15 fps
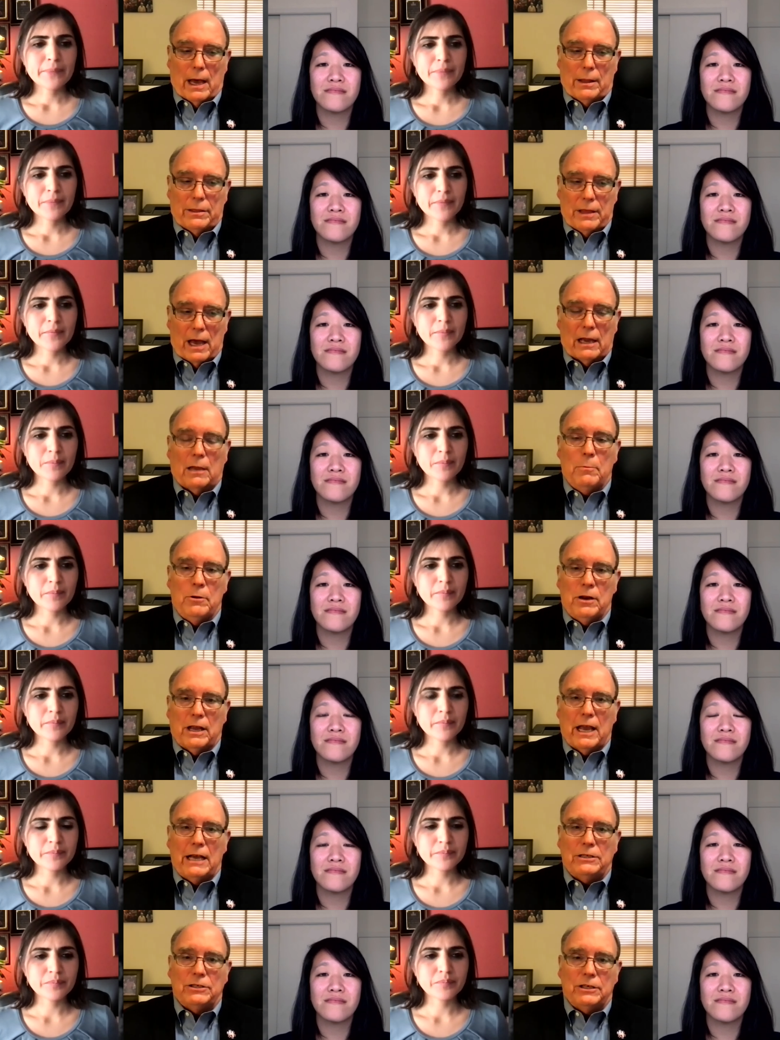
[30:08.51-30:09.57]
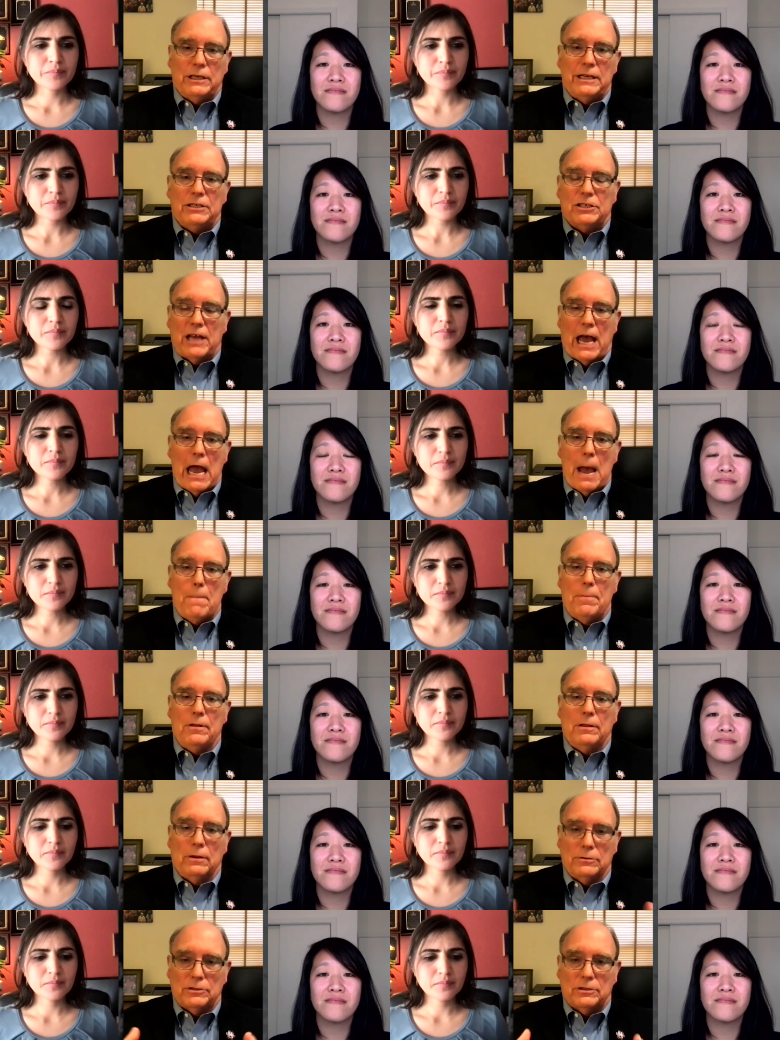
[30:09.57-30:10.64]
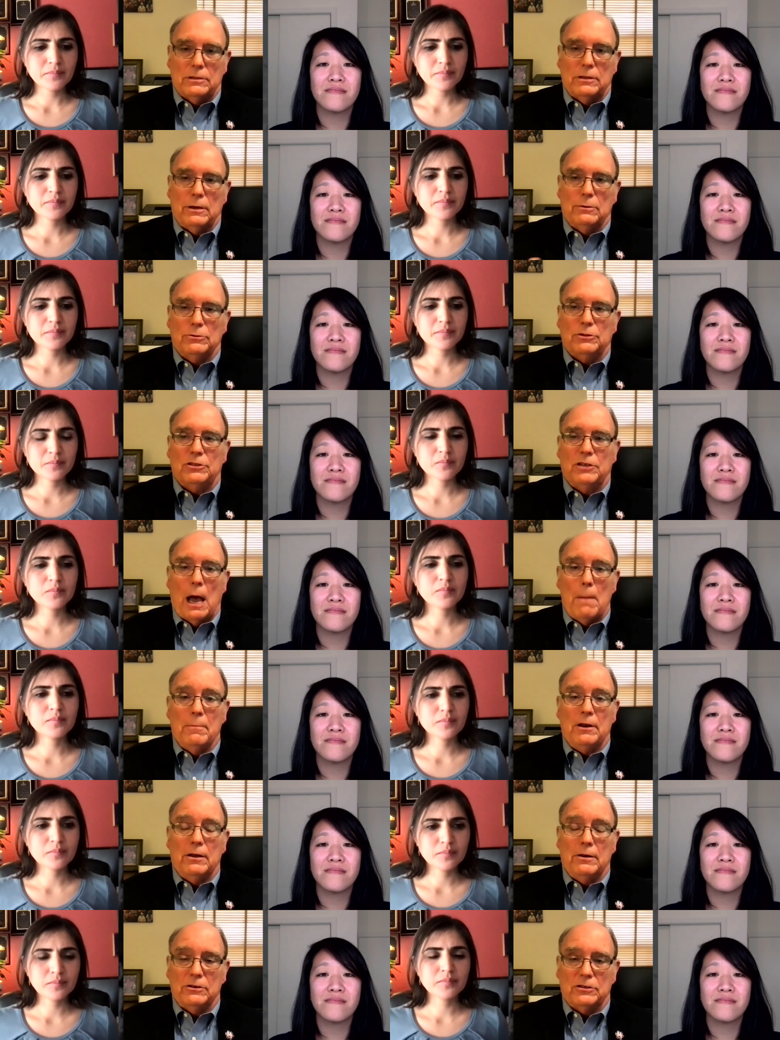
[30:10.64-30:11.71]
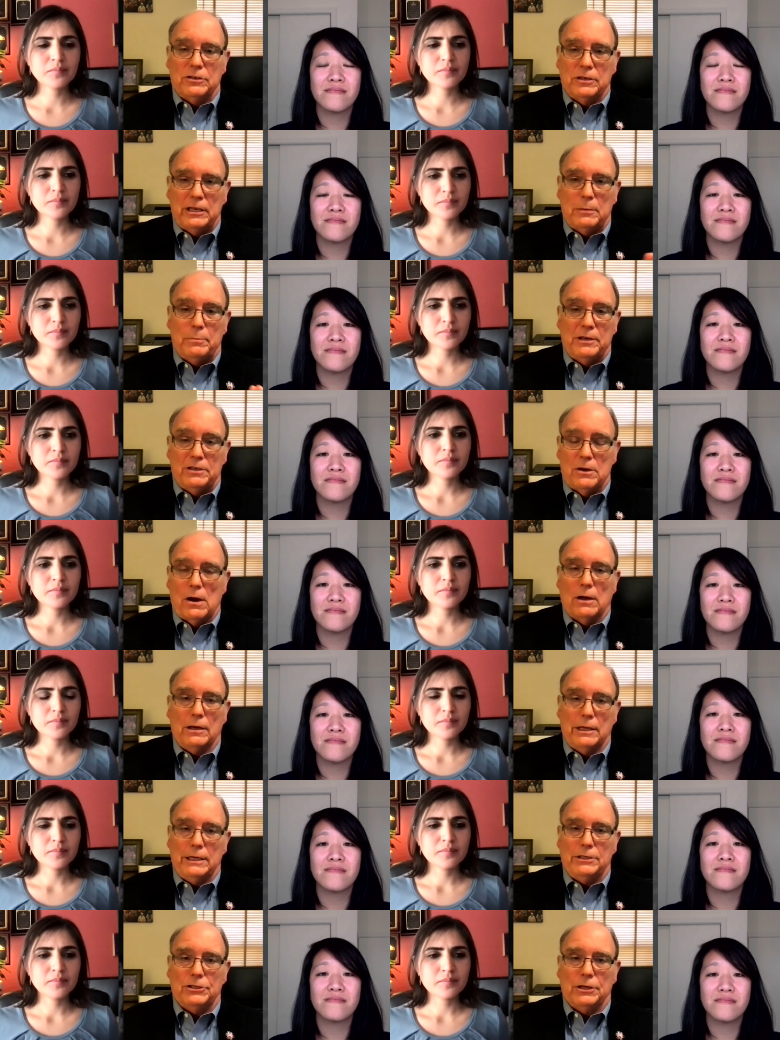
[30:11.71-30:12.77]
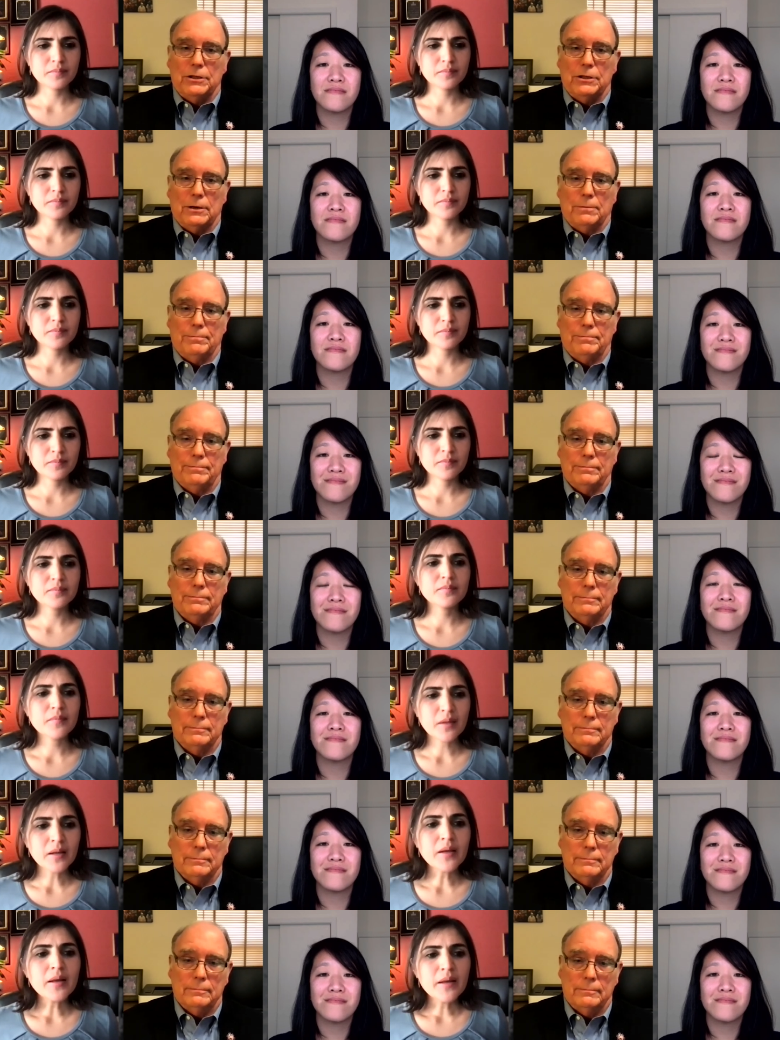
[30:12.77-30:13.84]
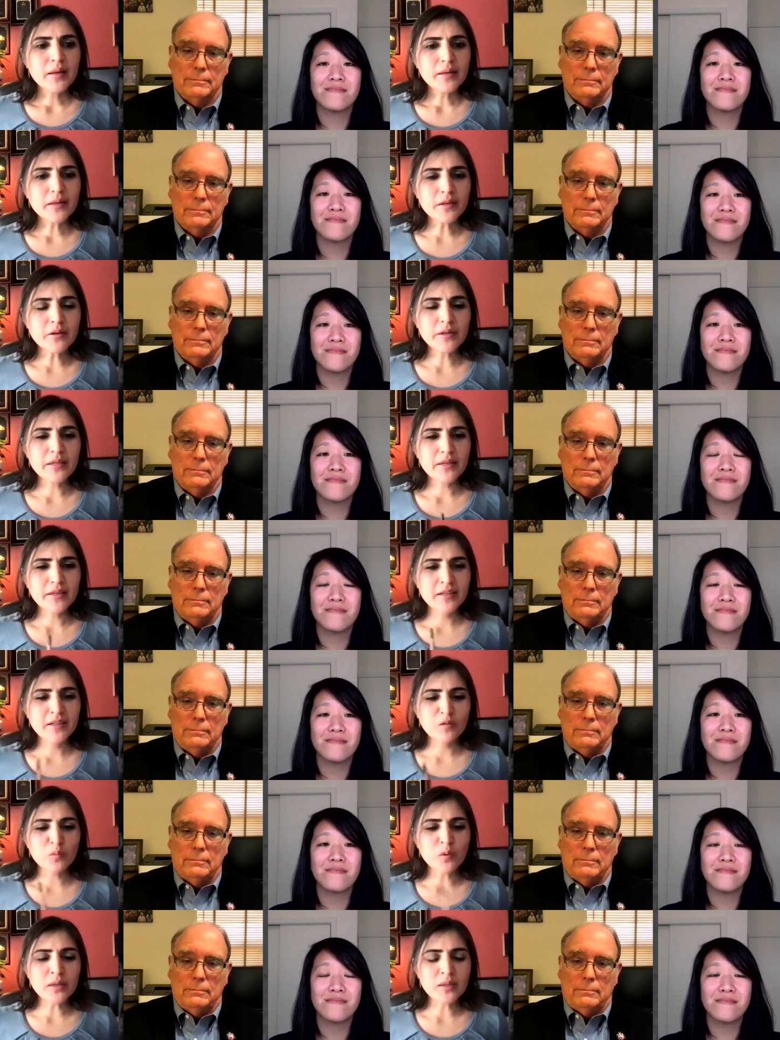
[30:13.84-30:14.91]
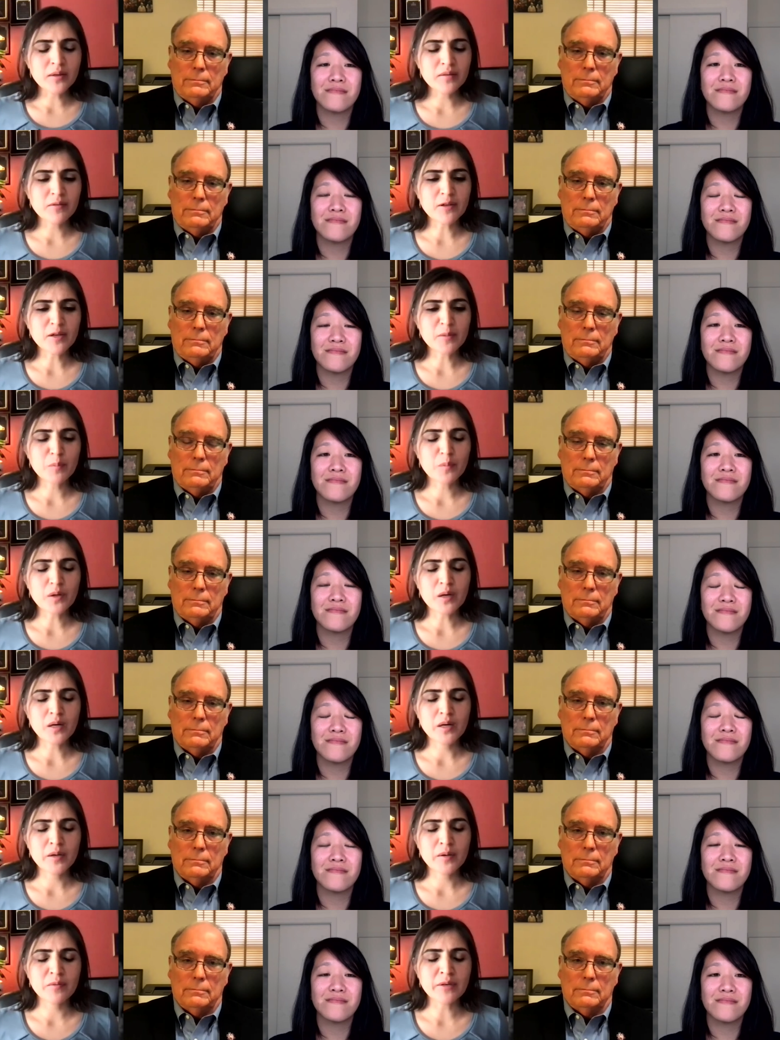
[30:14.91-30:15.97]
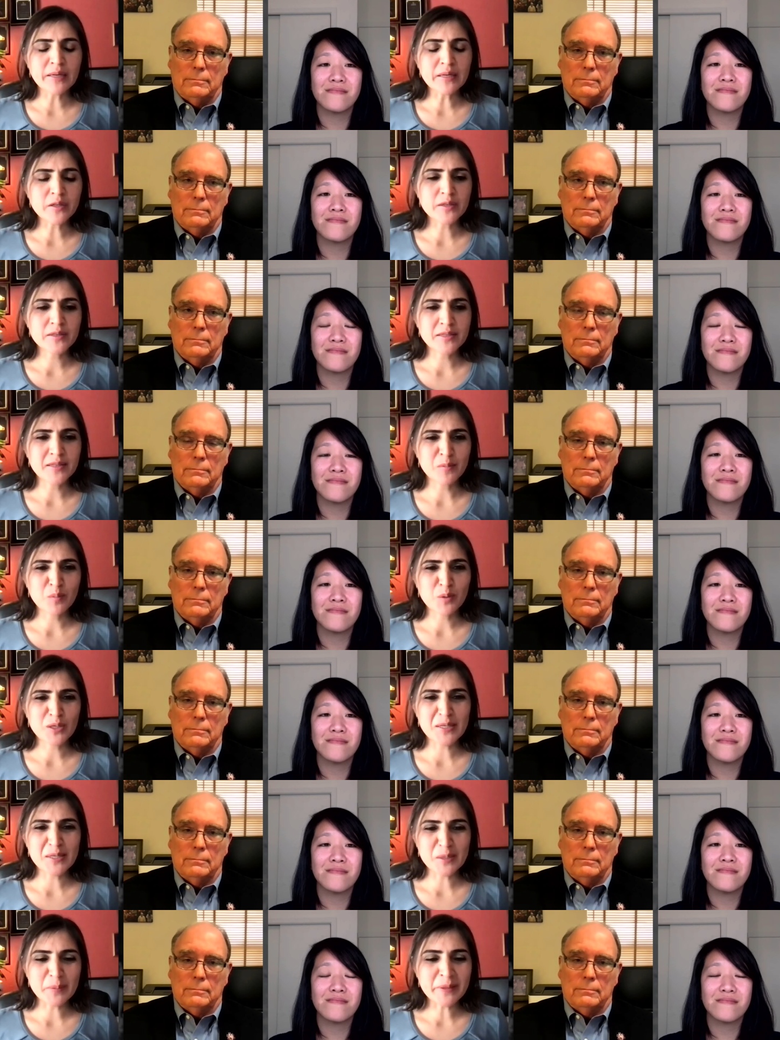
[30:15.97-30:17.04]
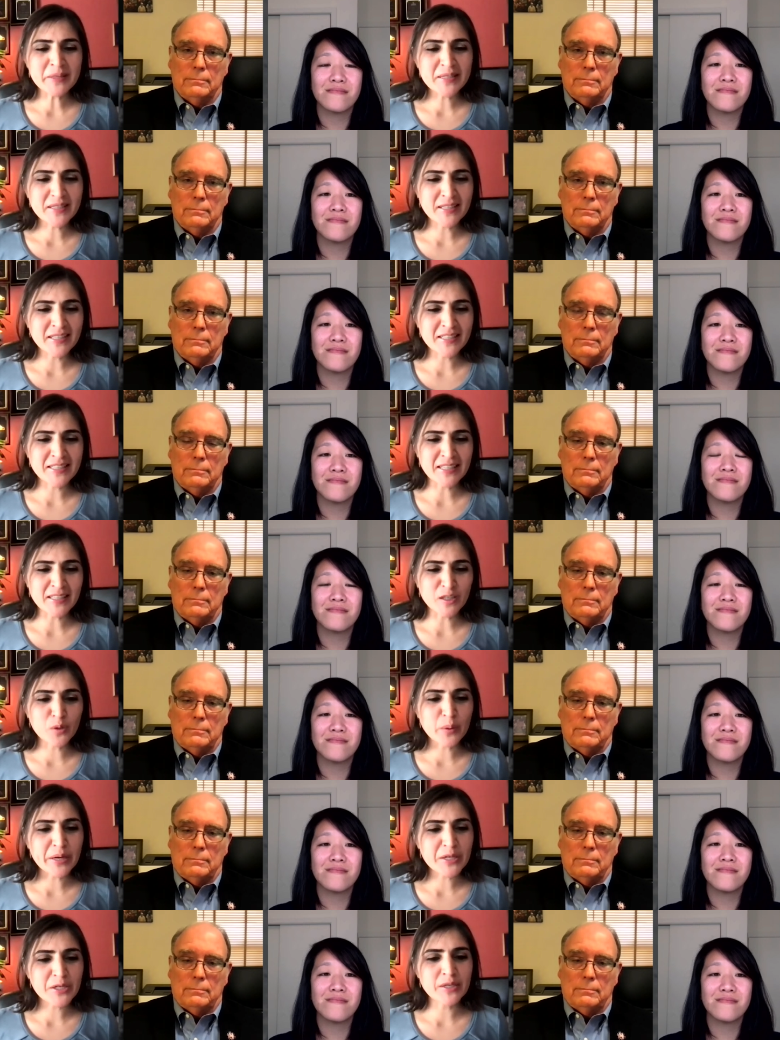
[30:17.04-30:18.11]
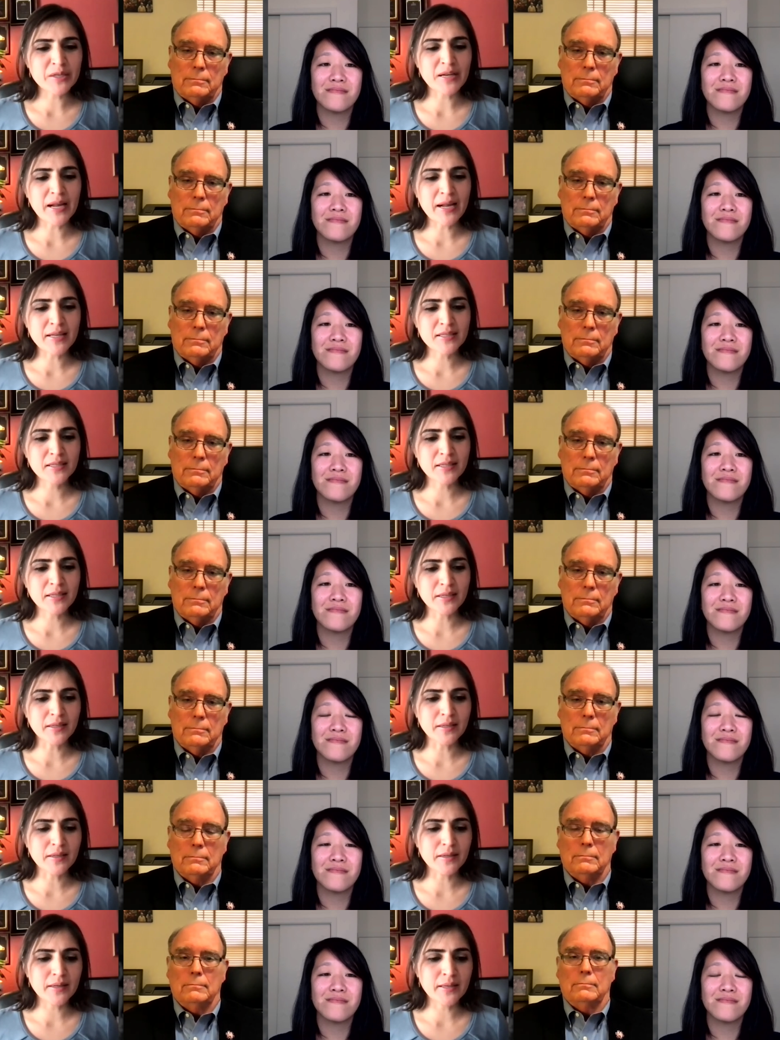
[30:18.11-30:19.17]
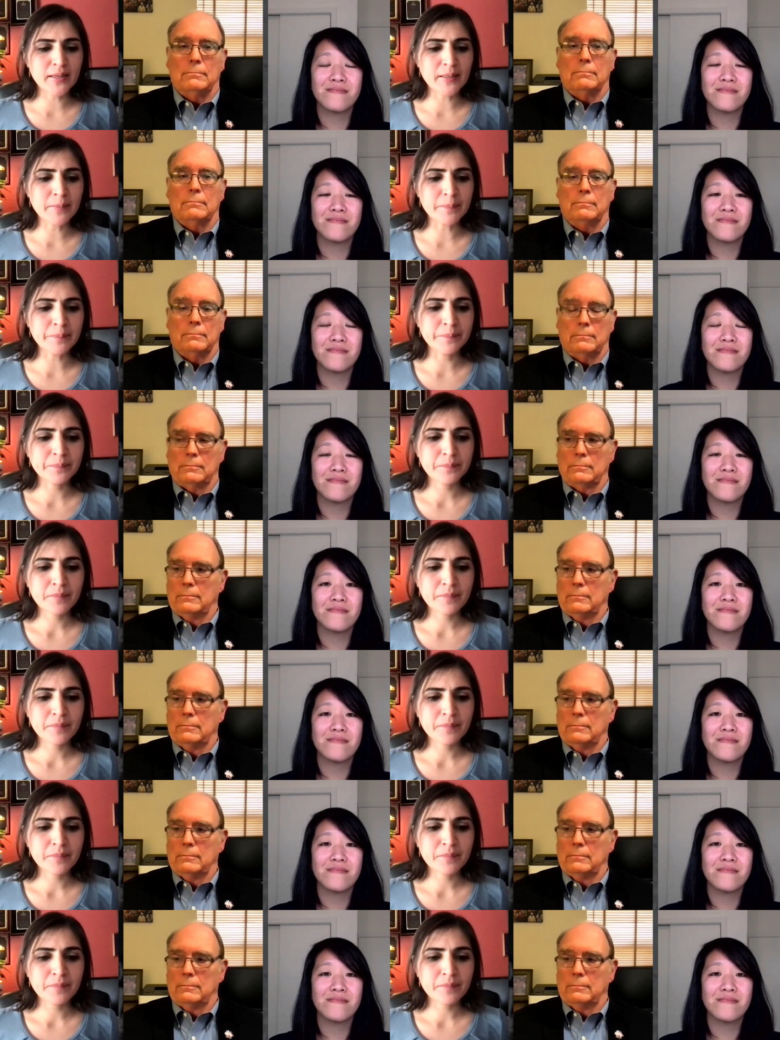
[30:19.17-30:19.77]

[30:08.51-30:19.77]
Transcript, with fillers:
Speaker 1: that communication needs to happen. Those those dominoes need to be talking to each other.
Speaker 2: You know, and, and one of our, our readers and participants did send a question asking, um,